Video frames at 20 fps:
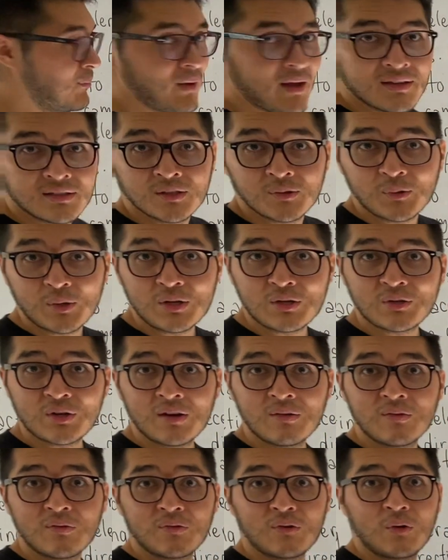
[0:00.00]
Imagine when you're
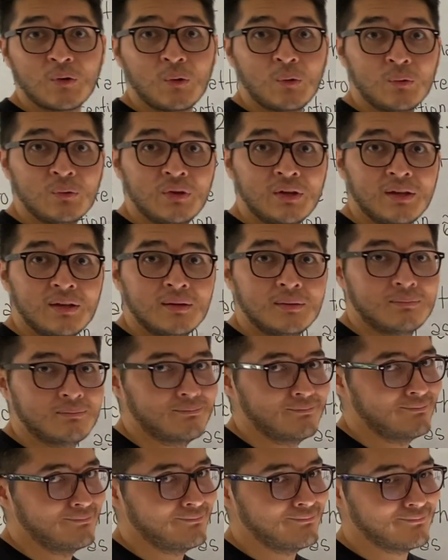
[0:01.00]
driving for a whole day.
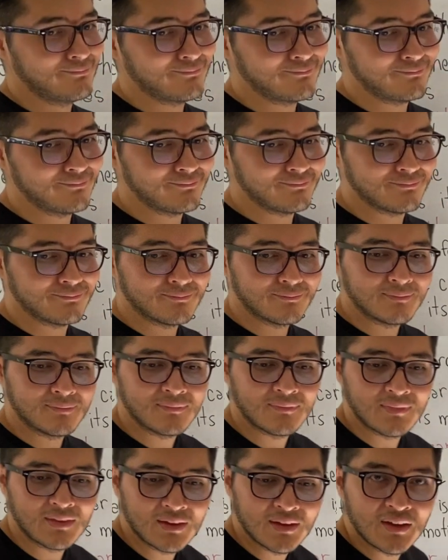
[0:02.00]
Hmm.
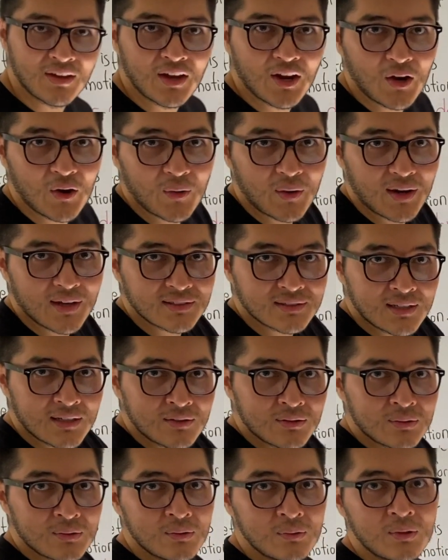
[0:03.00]
All right,
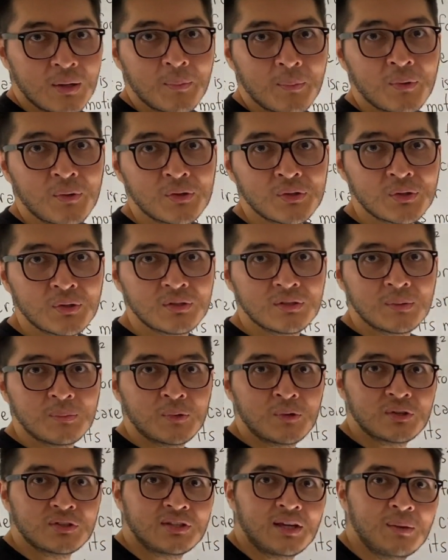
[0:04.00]
stay tuned. I'm going to show you some
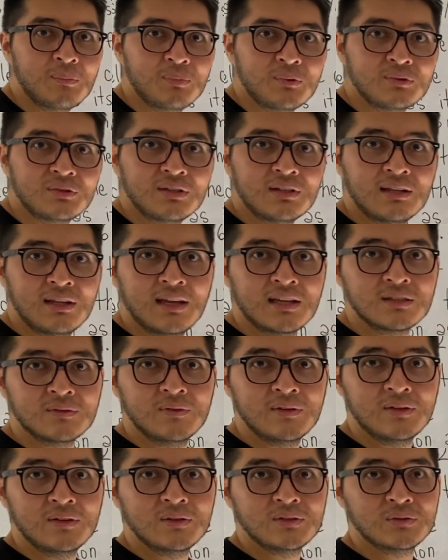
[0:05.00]
more examples in the next
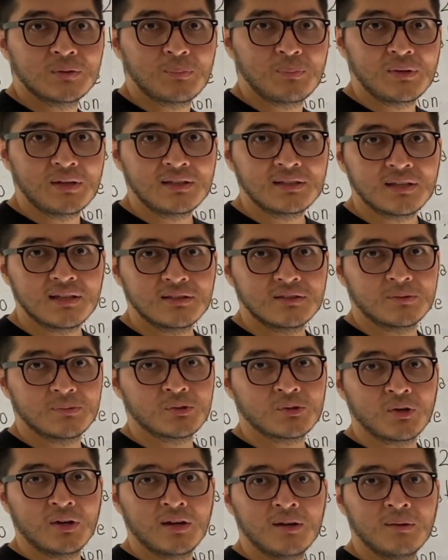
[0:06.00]
video, so please hit
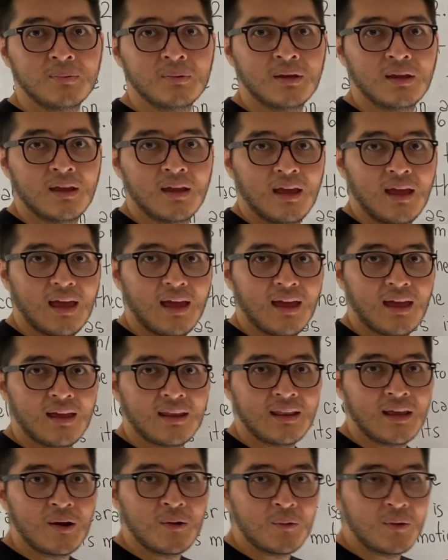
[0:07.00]
subscribe,
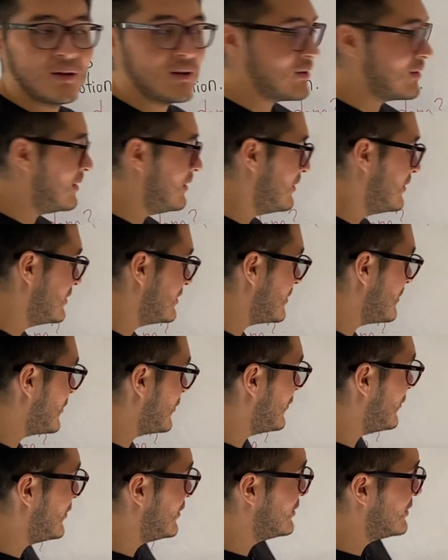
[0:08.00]
and that way you can learn some
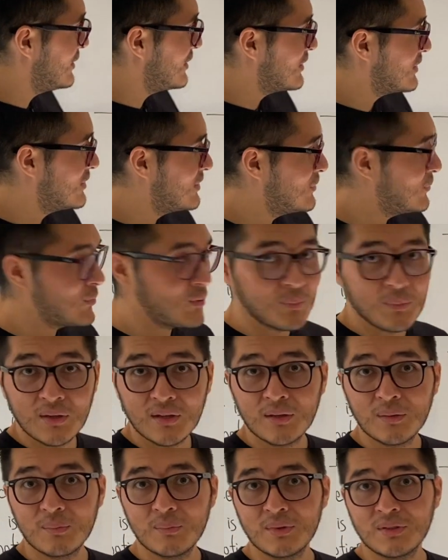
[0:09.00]
more physics with
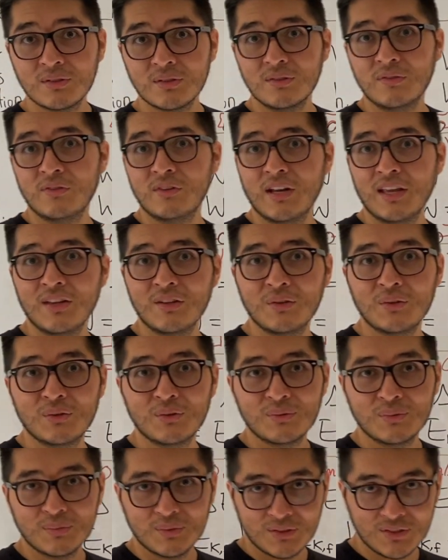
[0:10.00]
me, Mr. Fernando.
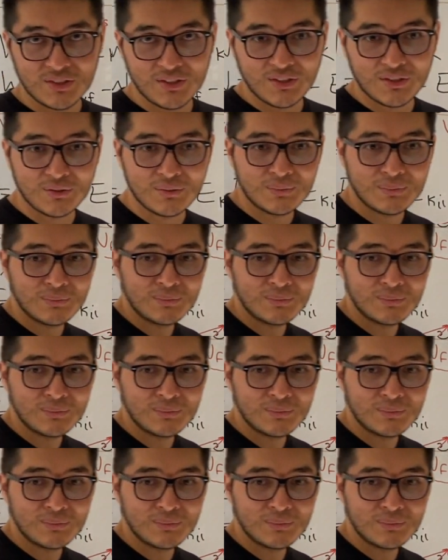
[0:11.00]
See ya.